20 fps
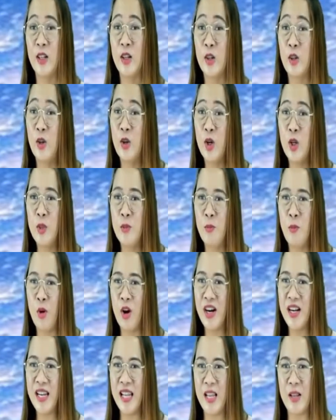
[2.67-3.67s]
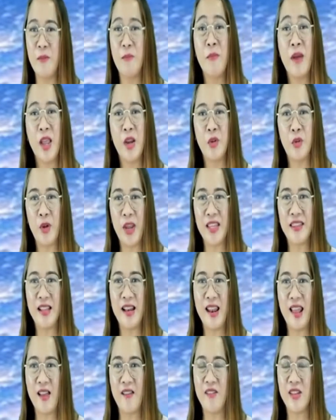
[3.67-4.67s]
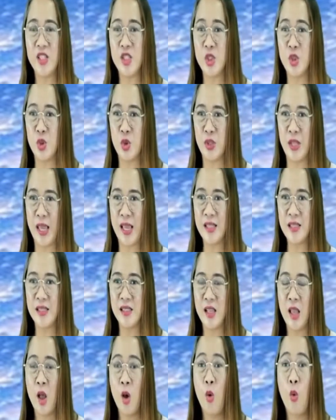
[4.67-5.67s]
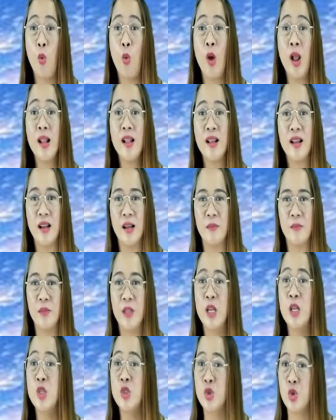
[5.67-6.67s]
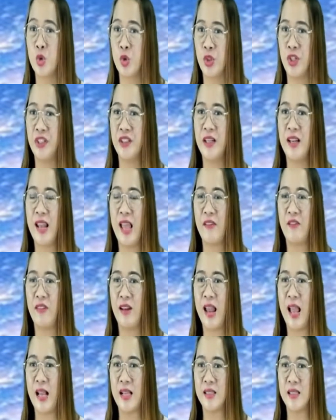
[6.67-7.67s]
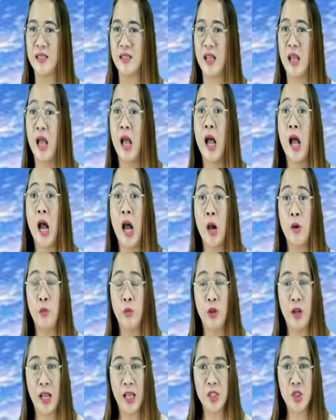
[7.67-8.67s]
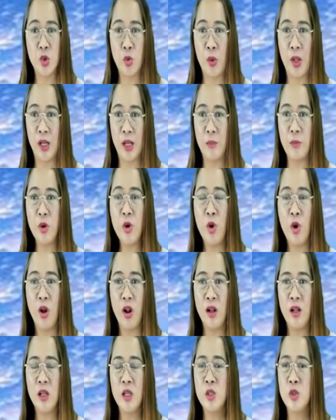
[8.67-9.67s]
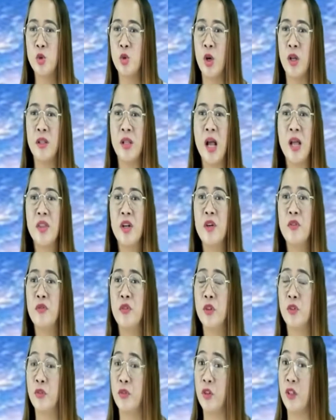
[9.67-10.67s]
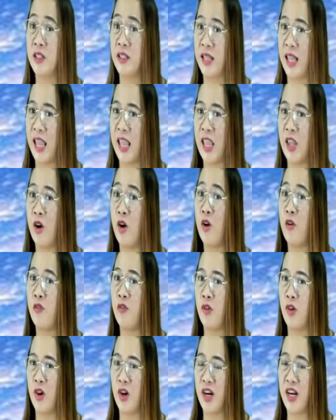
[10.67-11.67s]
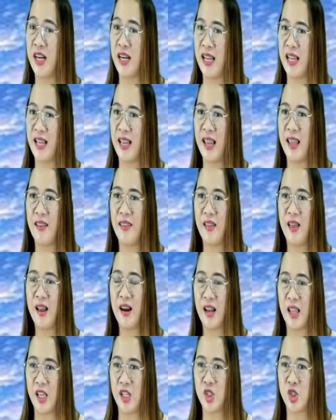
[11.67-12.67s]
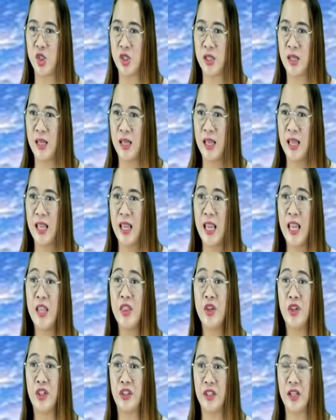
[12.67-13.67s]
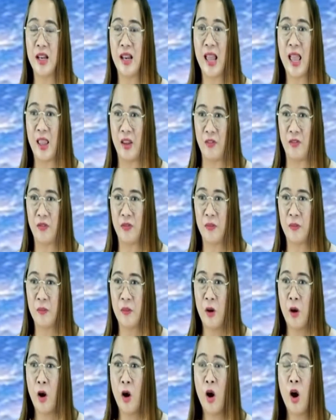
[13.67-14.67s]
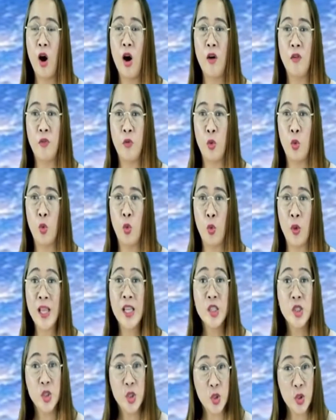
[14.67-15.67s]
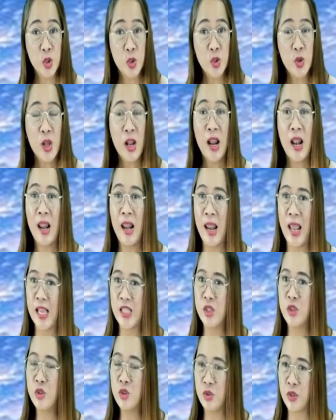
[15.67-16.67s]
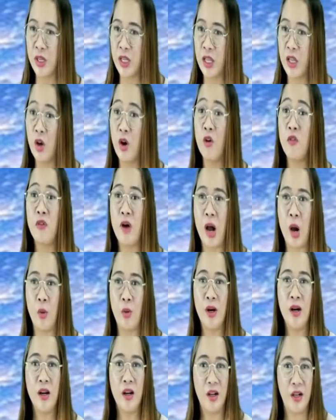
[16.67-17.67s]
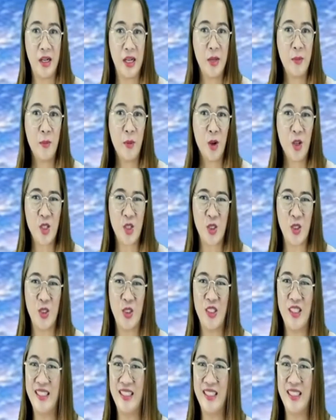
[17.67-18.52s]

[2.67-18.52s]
Good morning, my grade 11 students. Welcome to Earth and Life class. I would like to welcome you all to another fruitful day of learning and knowledge in Earth and Life of week 2, lesson 3 of our learning module.